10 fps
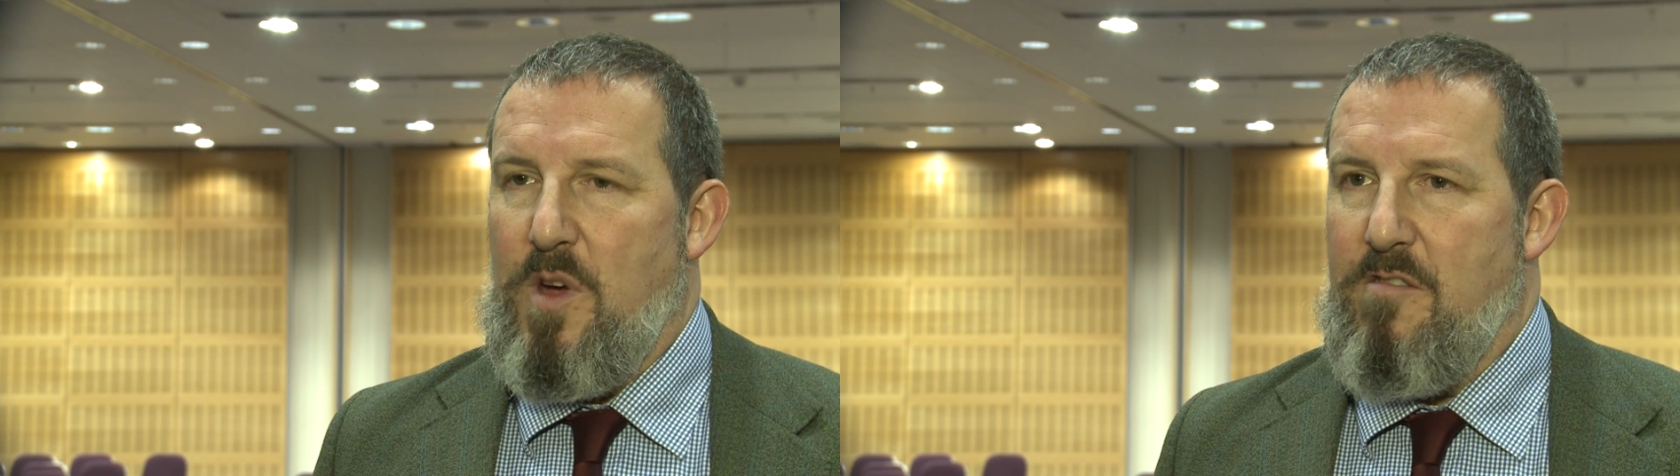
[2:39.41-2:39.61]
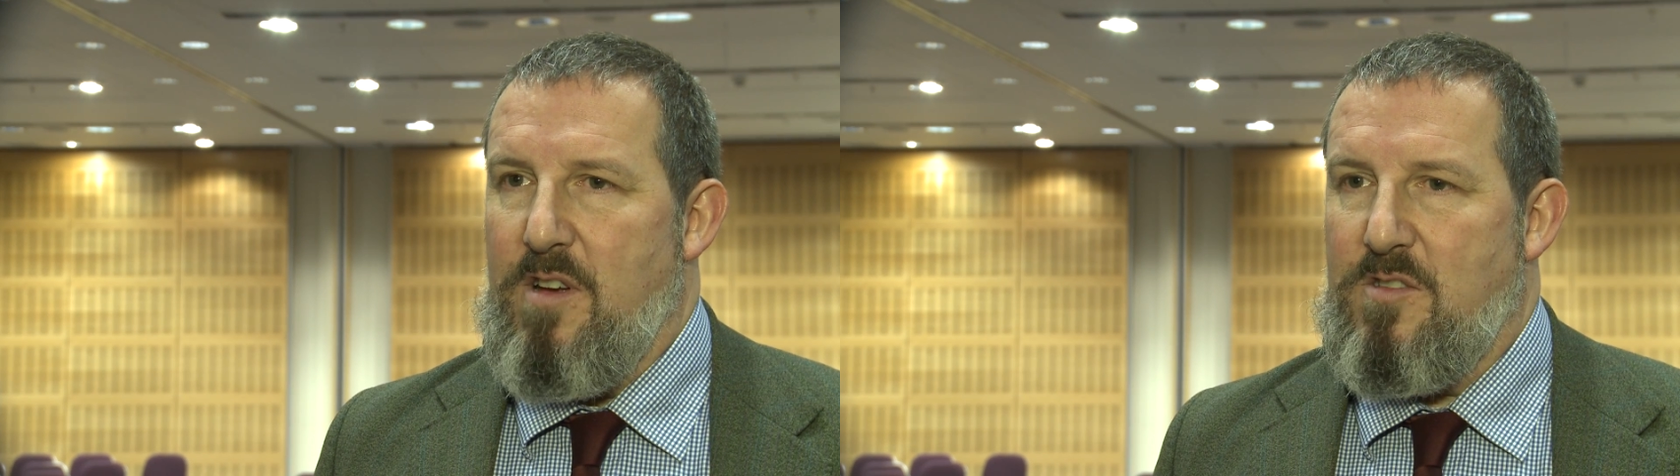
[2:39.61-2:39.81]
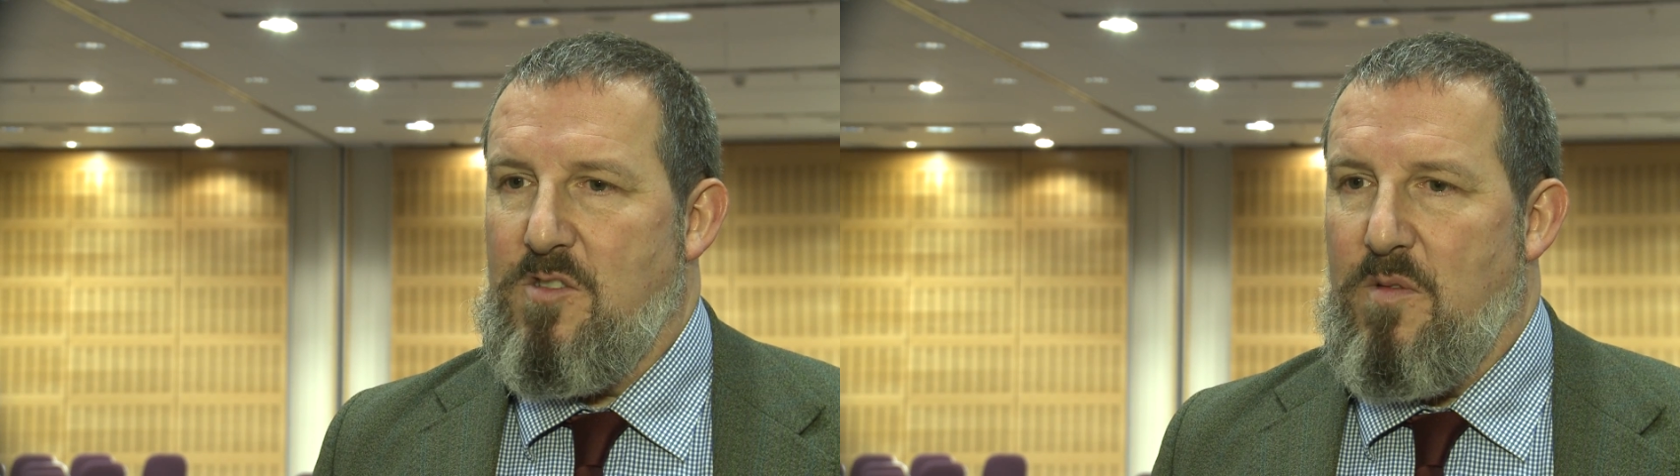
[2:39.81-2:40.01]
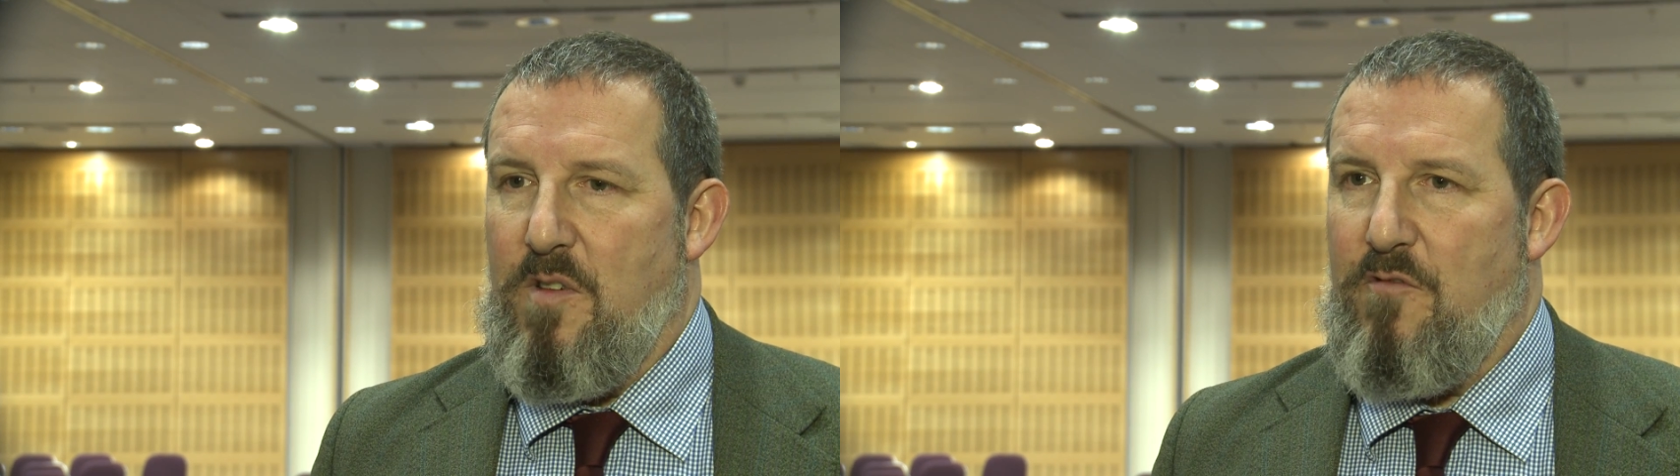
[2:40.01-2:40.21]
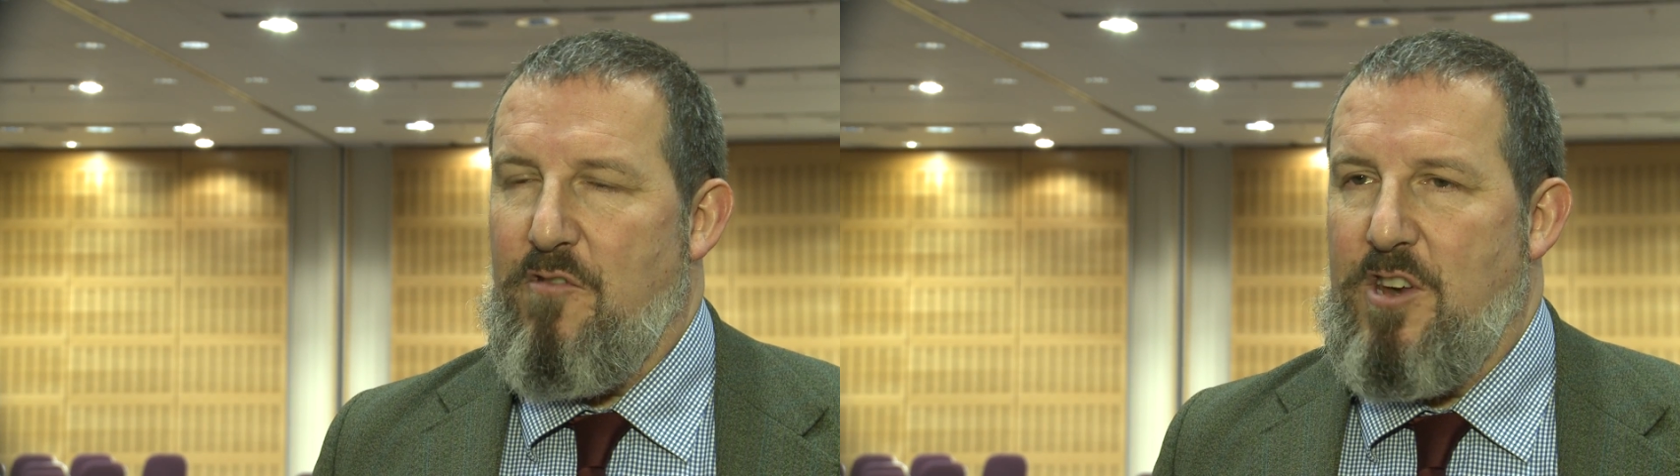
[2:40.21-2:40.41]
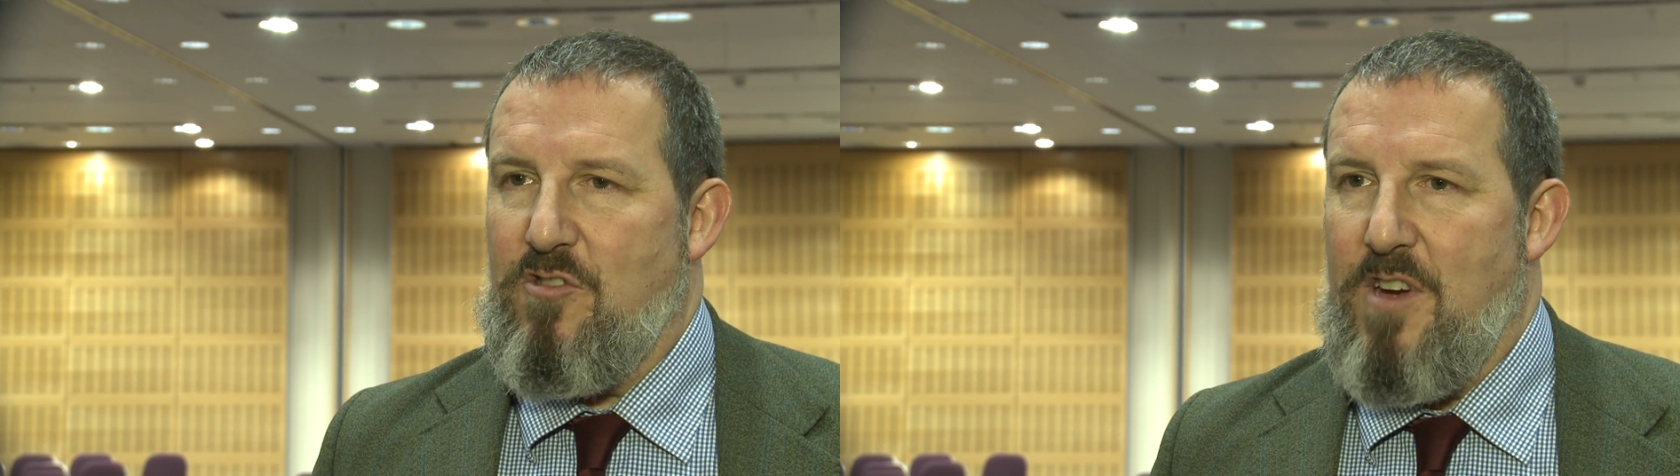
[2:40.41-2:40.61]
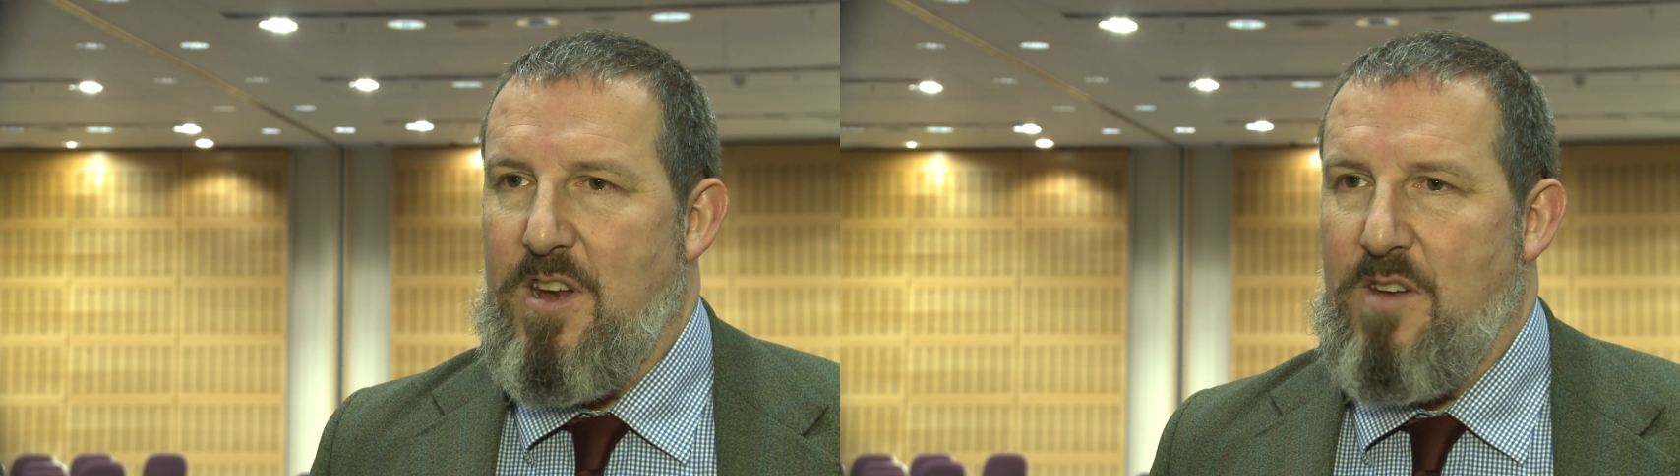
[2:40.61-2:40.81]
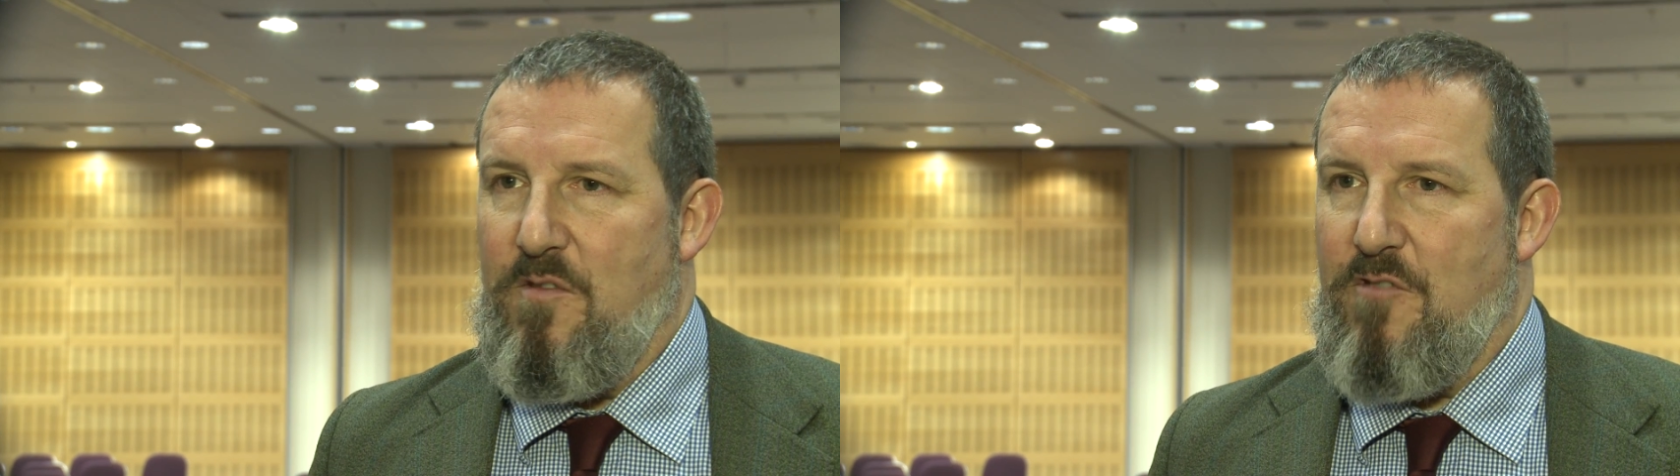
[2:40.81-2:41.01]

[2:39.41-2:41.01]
We're a sort of a free trading,